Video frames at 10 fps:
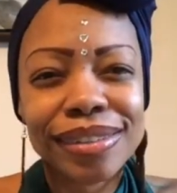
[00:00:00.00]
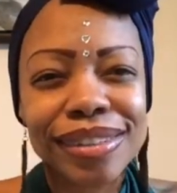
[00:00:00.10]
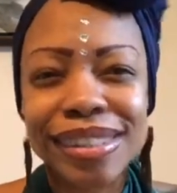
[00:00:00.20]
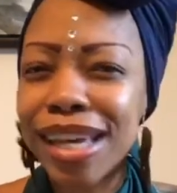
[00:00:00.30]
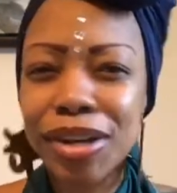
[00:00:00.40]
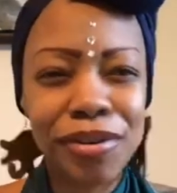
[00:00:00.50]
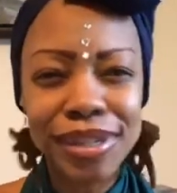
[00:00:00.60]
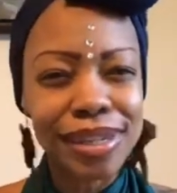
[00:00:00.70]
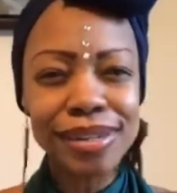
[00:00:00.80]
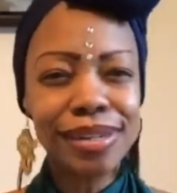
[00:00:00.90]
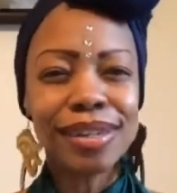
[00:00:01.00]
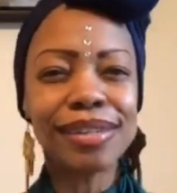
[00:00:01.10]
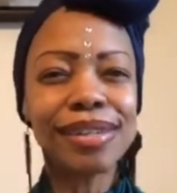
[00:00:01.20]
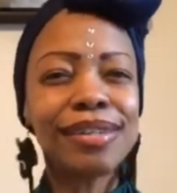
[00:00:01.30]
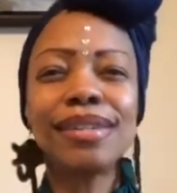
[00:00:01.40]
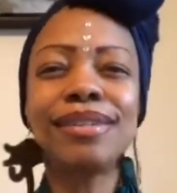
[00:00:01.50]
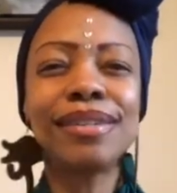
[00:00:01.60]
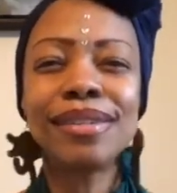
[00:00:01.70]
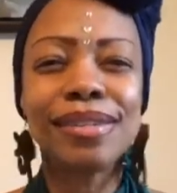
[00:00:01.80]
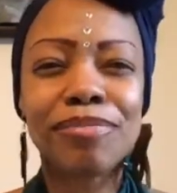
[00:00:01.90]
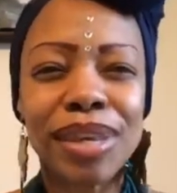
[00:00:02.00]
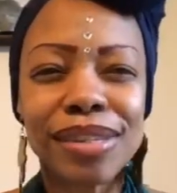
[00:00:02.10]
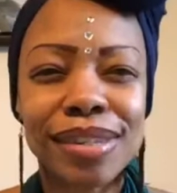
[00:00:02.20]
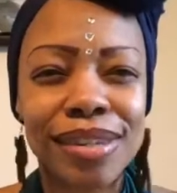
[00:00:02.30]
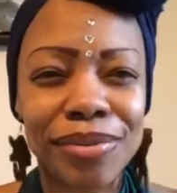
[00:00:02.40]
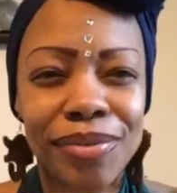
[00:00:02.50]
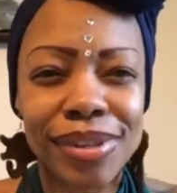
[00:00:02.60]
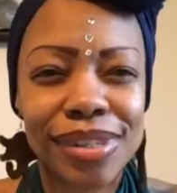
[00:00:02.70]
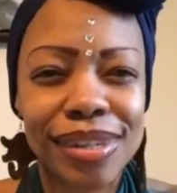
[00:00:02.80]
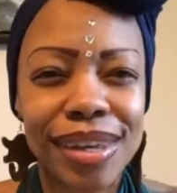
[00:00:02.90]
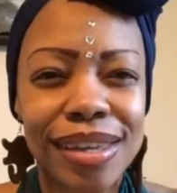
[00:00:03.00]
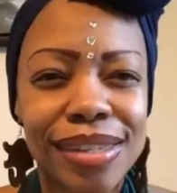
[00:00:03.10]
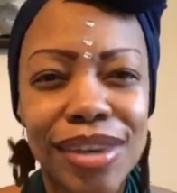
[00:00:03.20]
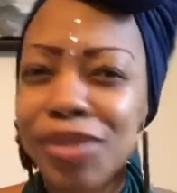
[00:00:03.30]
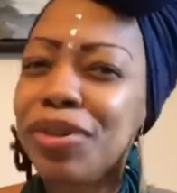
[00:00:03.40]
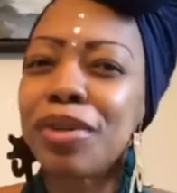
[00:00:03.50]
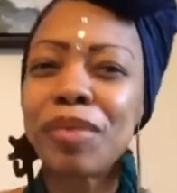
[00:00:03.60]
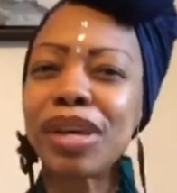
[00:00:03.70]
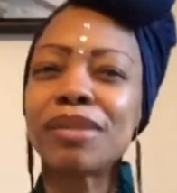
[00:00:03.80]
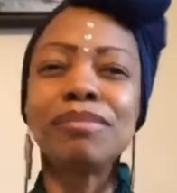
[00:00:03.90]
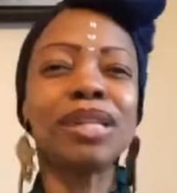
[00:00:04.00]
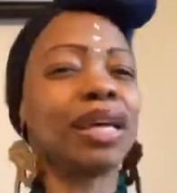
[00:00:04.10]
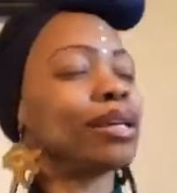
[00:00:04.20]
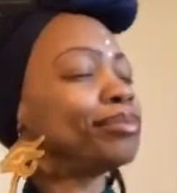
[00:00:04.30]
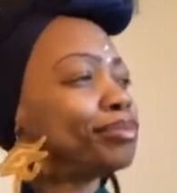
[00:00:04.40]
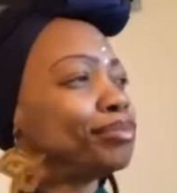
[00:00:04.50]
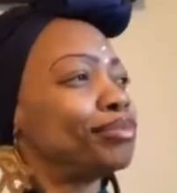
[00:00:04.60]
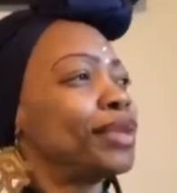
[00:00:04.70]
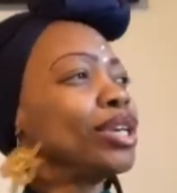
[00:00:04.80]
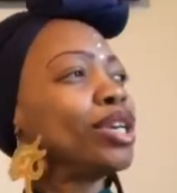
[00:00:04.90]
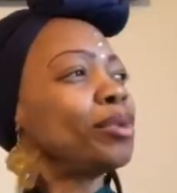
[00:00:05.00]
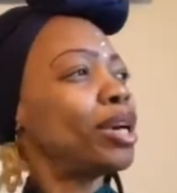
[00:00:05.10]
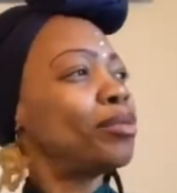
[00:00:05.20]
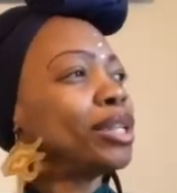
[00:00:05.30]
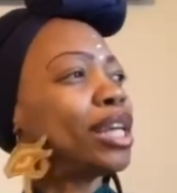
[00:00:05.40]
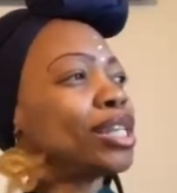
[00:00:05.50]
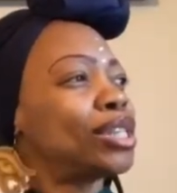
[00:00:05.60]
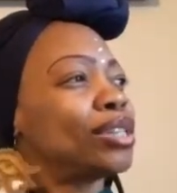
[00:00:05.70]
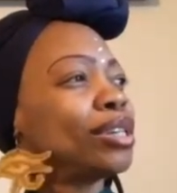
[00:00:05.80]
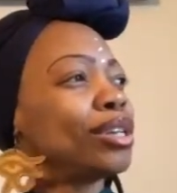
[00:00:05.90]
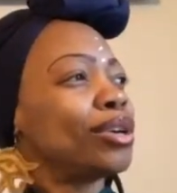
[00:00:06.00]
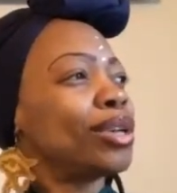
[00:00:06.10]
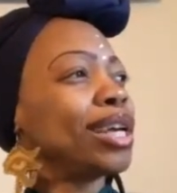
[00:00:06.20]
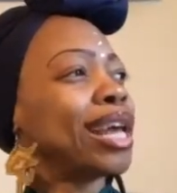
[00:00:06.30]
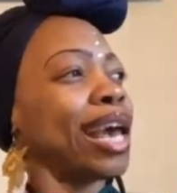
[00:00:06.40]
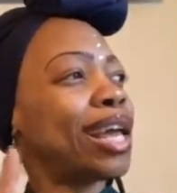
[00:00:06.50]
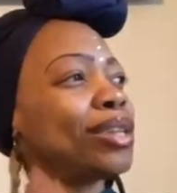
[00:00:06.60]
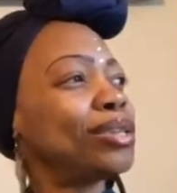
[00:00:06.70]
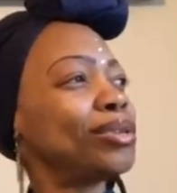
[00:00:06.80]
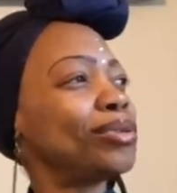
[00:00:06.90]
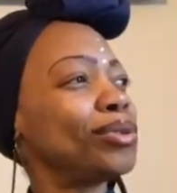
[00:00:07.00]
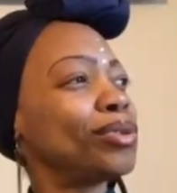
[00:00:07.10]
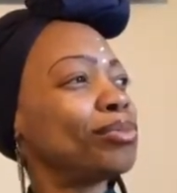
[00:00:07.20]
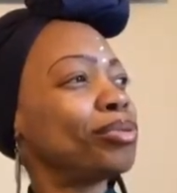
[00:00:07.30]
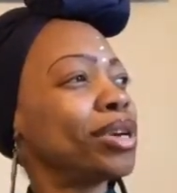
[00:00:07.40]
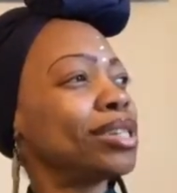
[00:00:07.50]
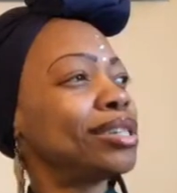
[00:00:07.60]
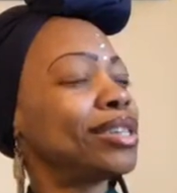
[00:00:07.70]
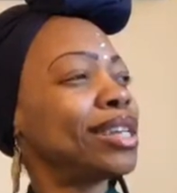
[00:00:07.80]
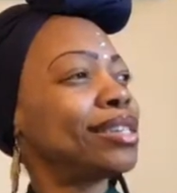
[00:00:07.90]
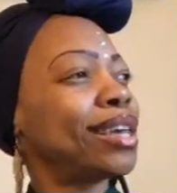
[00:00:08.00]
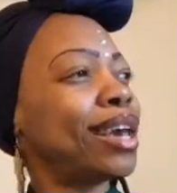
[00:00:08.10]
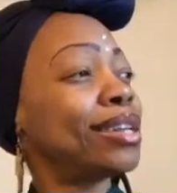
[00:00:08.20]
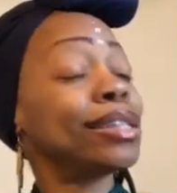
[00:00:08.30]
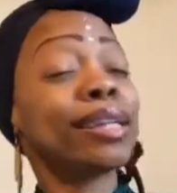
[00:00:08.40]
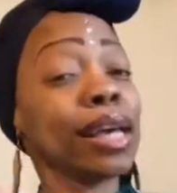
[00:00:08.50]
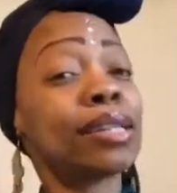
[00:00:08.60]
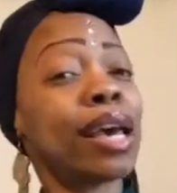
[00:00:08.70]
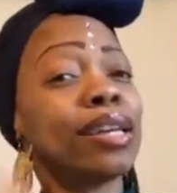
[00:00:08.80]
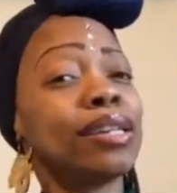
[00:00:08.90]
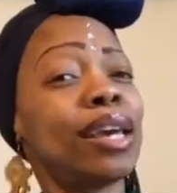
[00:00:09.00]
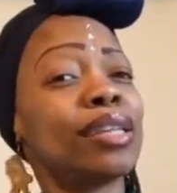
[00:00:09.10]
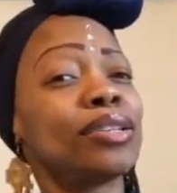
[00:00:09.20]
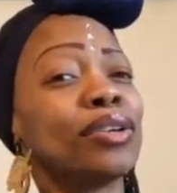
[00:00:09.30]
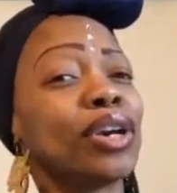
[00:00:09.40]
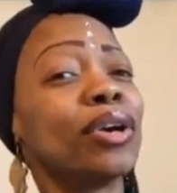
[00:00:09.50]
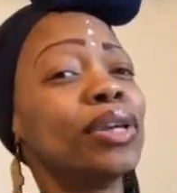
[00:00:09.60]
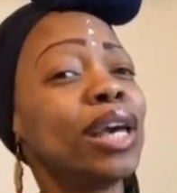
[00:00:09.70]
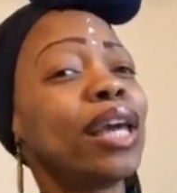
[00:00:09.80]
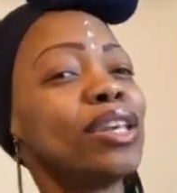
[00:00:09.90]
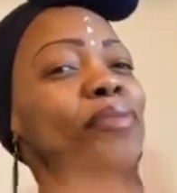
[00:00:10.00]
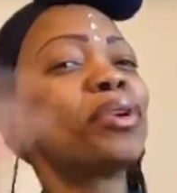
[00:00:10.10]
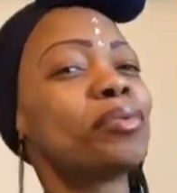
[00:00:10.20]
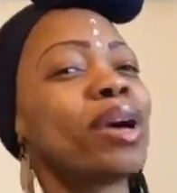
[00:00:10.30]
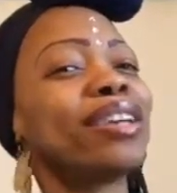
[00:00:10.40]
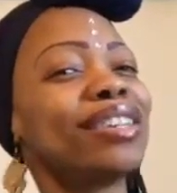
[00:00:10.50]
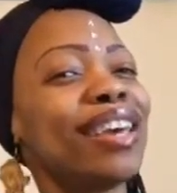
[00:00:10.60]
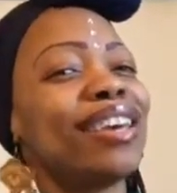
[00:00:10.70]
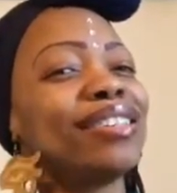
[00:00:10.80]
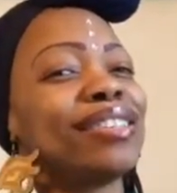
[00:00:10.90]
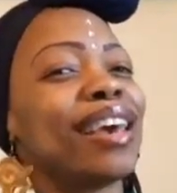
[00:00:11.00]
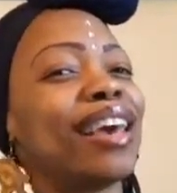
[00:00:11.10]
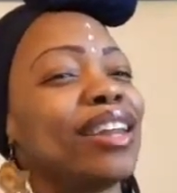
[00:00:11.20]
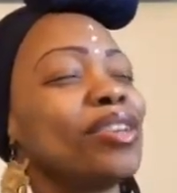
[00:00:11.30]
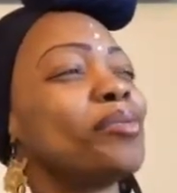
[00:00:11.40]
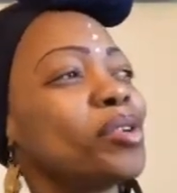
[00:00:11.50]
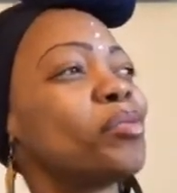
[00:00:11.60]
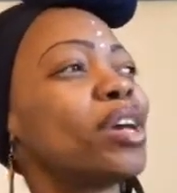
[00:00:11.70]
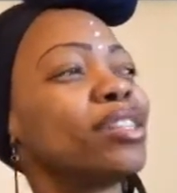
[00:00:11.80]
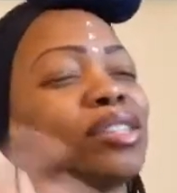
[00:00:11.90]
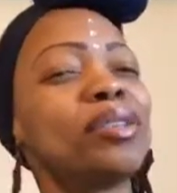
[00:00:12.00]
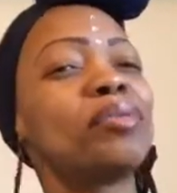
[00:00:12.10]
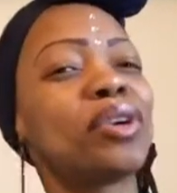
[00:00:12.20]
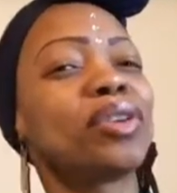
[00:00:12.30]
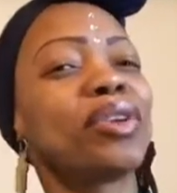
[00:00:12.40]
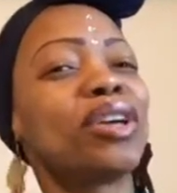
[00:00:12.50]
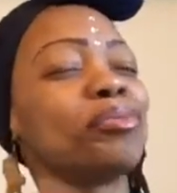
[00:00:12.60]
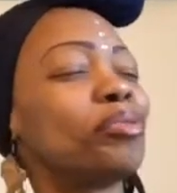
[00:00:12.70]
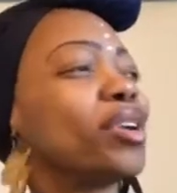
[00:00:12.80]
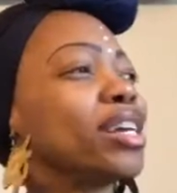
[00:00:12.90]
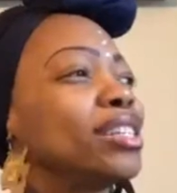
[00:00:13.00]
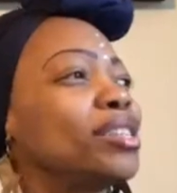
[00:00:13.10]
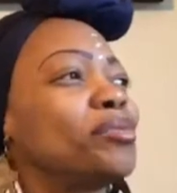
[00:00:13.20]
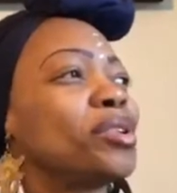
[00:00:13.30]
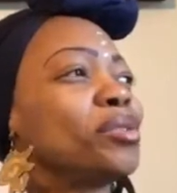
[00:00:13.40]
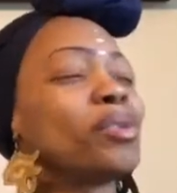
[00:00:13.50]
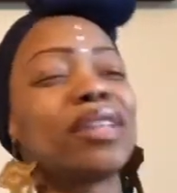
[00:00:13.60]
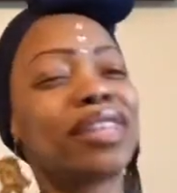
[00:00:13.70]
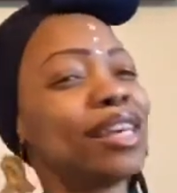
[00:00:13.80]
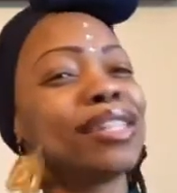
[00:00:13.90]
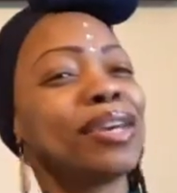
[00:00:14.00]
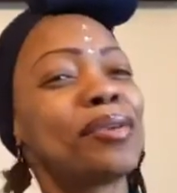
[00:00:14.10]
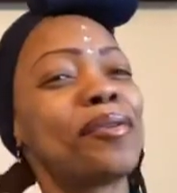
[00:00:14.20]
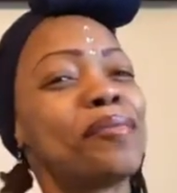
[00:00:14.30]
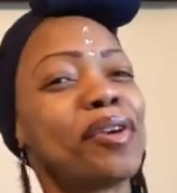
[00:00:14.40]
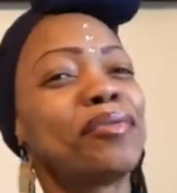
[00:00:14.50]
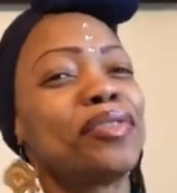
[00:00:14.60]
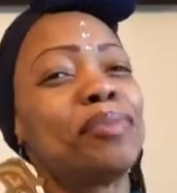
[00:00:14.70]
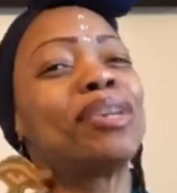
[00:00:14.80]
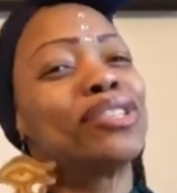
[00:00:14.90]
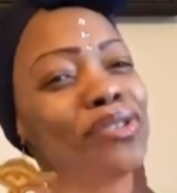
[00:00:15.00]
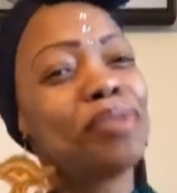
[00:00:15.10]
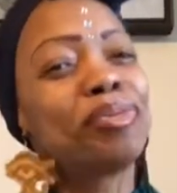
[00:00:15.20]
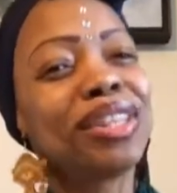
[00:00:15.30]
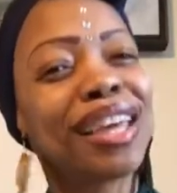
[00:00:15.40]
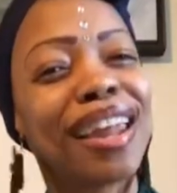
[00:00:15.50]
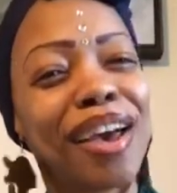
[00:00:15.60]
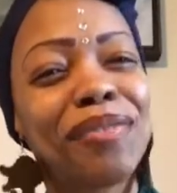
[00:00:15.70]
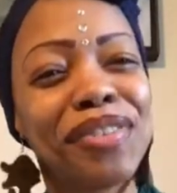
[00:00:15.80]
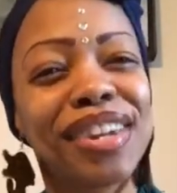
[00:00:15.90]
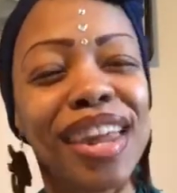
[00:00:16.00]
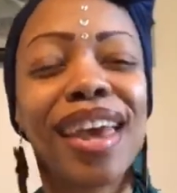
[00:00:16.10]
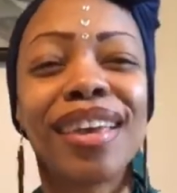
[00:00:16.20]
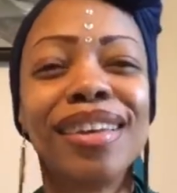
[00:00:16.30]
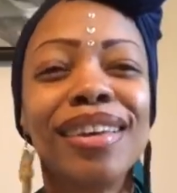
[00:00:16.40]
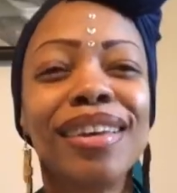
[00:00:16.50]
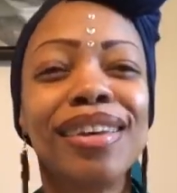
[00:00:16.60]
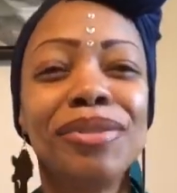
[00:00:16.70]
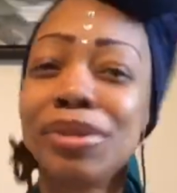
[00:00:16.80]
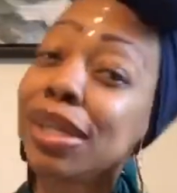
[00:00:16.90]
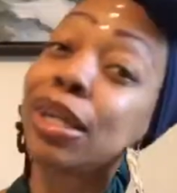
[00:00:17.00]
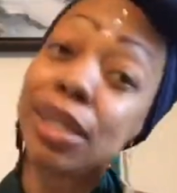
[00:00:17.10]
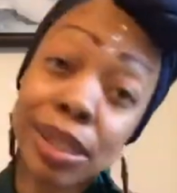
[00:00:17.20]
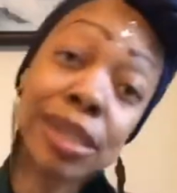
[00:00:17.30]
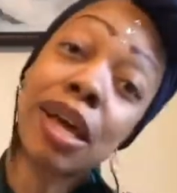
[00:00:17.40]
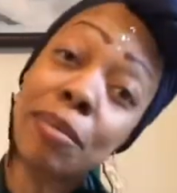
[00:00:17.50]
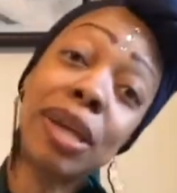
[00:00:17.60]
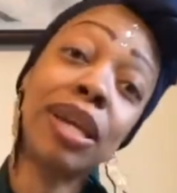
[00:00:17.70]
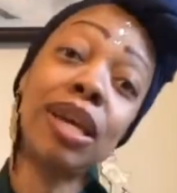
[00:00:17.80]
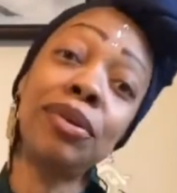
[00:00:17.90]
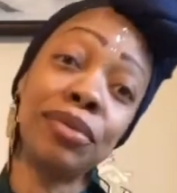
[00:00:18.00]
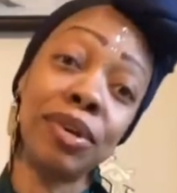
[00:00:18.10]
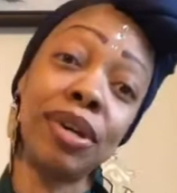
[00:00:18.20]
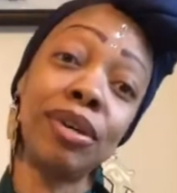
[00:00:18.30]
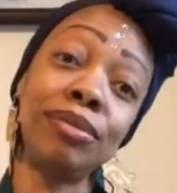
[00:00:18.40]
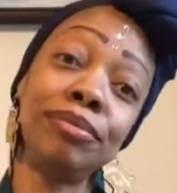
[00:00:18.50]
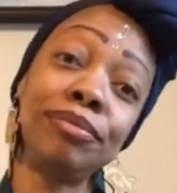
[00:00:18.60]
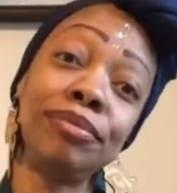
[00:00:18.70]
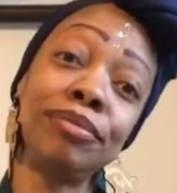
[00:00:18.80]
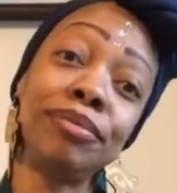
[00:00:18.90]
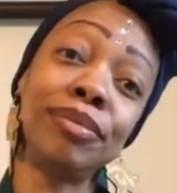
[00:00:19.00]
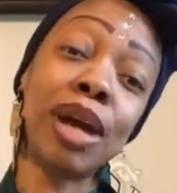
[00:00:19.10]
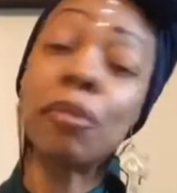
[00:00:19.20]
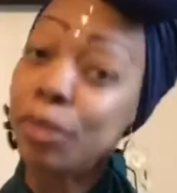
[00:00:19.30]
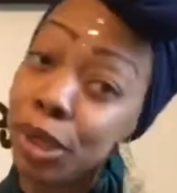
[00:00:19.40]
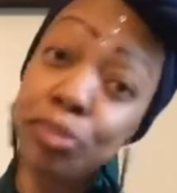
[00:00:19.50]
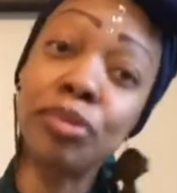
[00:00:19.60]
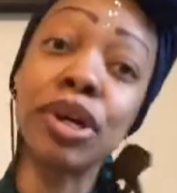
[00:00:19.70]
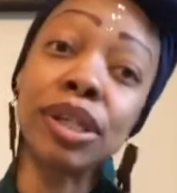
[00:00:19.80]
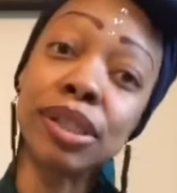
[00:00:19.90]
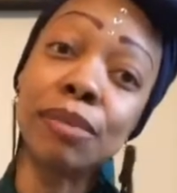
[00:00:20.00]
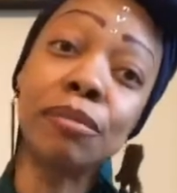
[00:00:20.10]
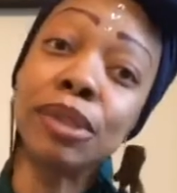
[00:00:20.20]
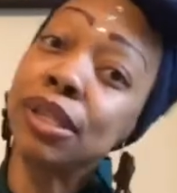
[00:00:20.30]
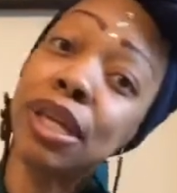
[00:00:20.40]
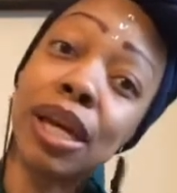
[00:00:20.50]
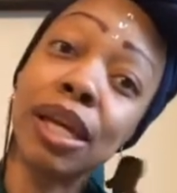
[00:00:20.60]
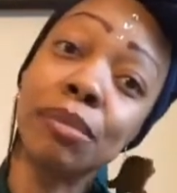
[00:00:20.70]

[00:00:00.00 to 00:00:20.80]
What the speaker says: Set your intentions. Intentions makes the difference. It does. You can wake up and be like, you wake up with that, that attitude or depression or that sad. It's like, that's how your day is going to go. And then you wonder why your day is sad, and you wonder why you're still walking around depressed, and you wonder why things ain't going well for you because you didn't put that out for the day. You said, this is how my day going to go. I'm going to be depressed. I'm going to be sad.